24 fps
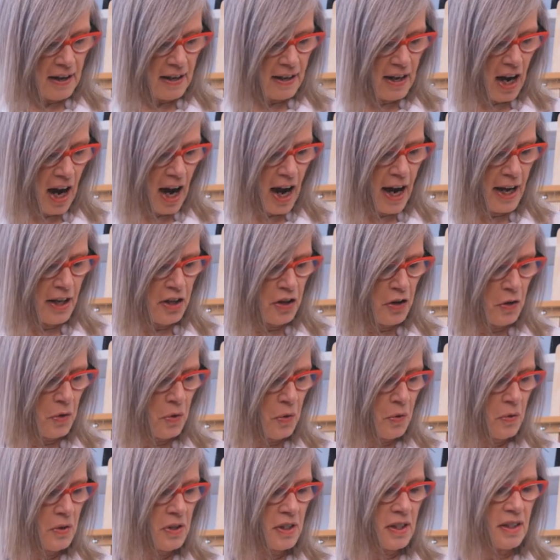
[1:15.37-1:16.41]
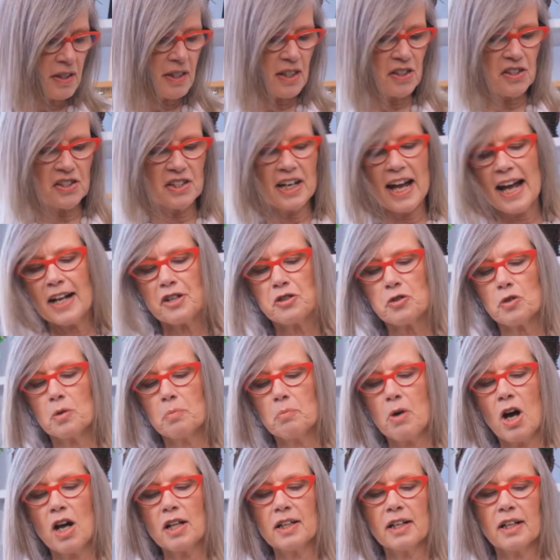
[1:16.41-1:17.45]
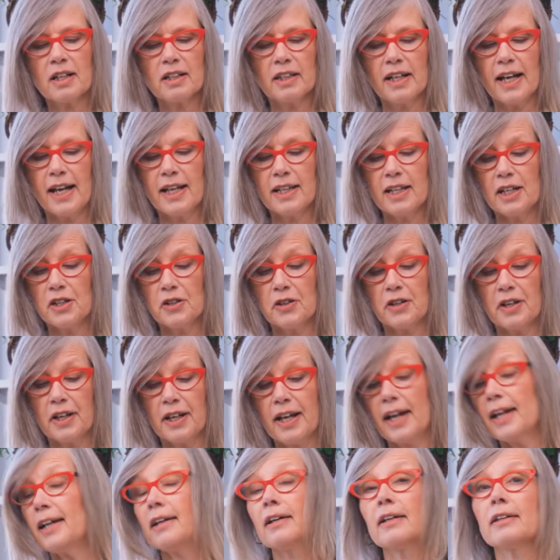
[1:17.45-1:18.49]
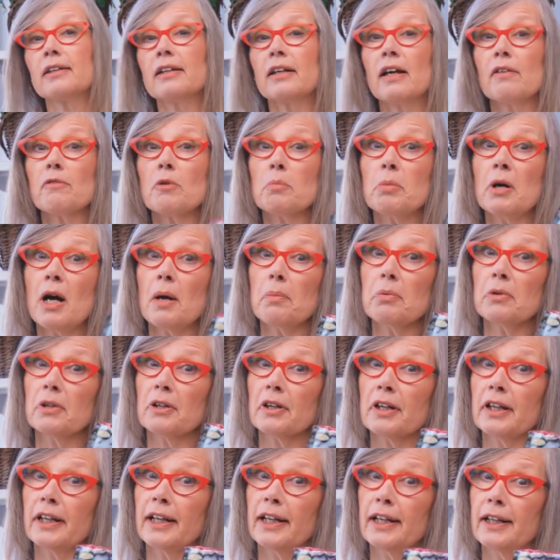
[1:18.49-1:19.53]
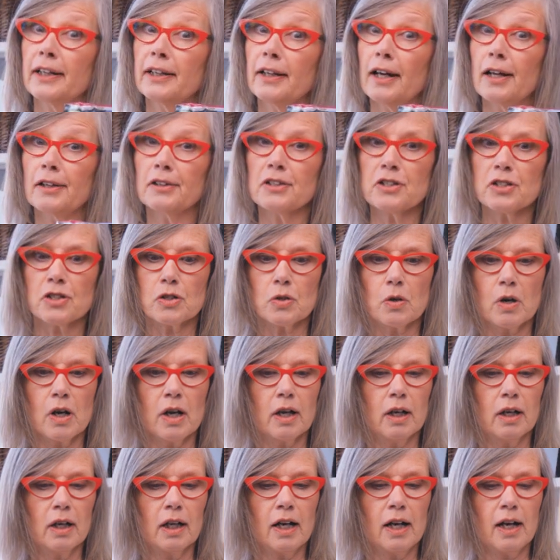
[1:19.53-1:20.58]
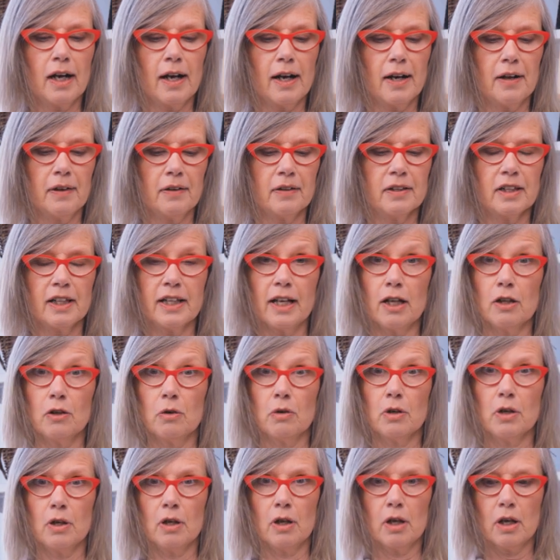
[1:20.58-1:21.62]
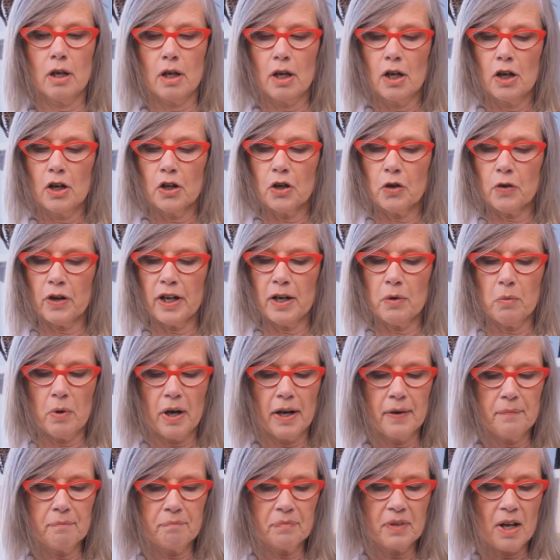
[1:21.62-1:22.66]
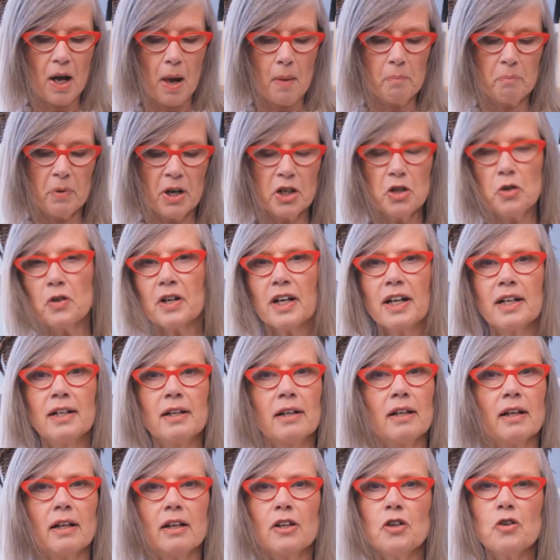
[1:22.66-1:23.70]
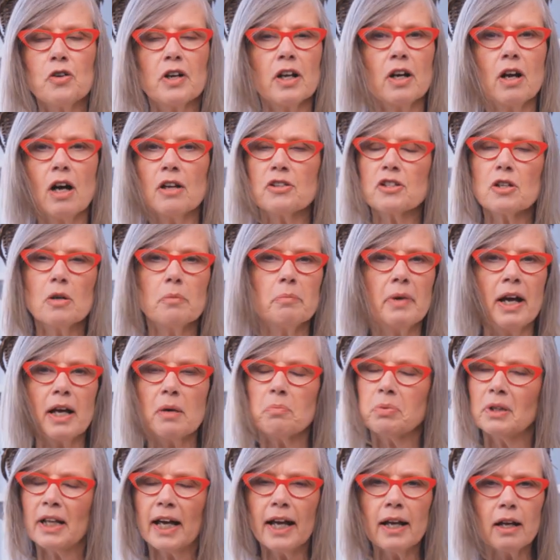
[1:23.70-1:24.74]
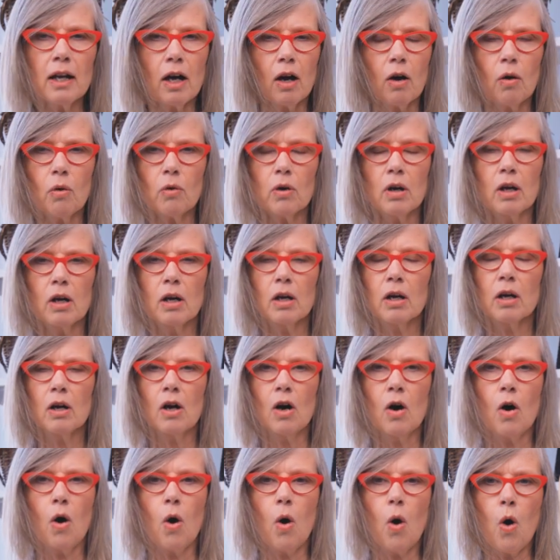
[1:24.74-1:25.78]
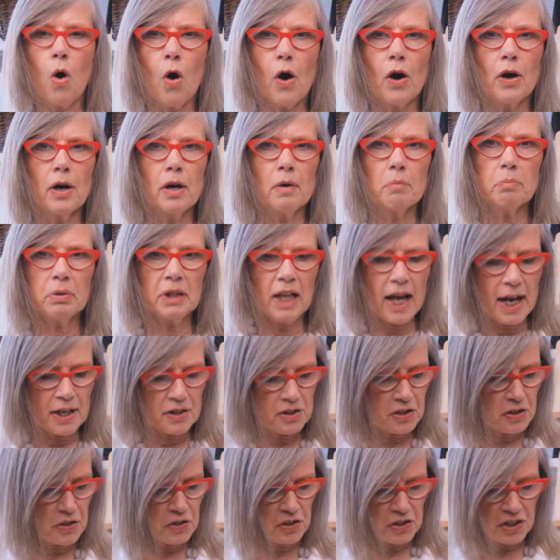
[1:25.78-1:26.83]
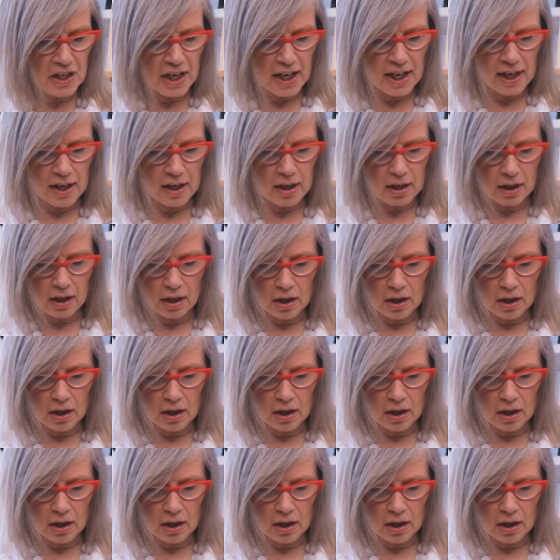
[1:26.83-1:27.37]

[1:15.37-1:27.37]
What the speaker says: I use this natural modeling clay that you can get at the ever popular Canadian dollar store, the yellow and green one. But you can also make Play-Doh or plasticine,